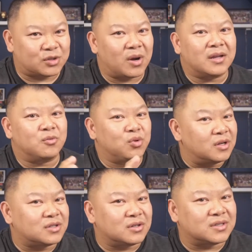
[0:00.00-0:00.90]
That's why
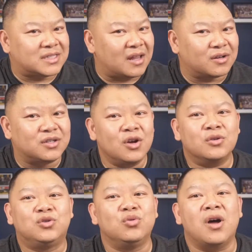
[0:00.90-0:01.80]
realtor sellers
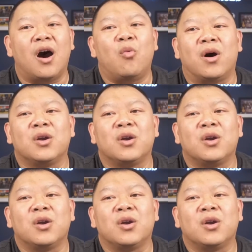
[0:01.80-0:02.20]
do not